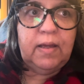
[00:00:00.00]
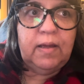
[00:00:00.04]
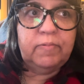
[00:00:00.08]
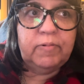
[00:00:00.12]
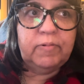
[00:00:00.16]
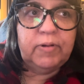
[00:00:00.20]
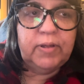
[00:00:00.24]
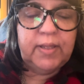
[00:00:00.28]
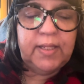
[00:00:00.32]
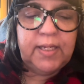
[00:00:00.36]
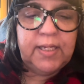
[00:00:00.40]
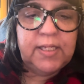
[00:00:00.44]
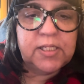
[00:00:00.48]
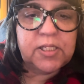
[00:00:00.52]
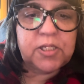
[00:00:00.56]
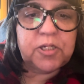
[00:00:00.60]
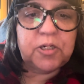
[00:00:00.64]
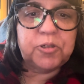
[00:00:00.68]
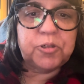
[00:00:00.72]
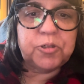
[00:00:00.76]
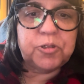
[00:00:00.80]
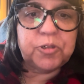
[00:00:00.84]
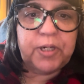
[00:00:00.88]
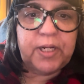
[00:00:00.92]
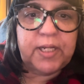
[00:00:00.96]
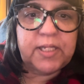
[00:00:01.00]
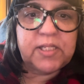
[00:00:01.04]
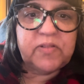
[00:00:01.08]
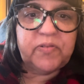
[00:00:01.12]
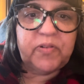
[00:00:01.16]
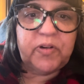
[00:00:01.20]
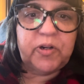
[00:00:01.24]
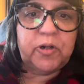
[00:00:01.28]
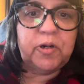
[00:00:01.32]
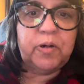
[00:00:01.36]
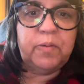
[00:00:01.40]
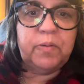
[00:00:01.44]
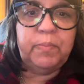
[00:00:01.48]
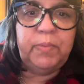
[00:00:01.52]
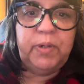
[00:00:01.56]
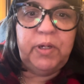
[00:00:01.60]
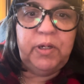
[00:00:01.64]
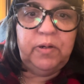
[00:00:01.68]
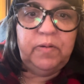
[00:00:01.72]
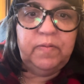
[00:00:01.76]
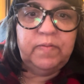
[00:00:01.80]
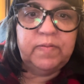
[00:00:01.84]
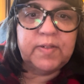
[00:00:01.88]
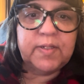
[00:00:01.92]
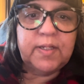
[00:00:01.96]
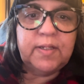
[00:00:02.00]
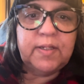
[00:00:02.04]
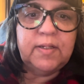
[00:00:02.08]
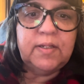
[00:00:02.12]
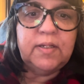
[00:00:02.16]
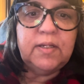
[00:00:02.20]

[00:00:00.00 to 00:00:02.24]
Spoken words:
released or transferred or moved,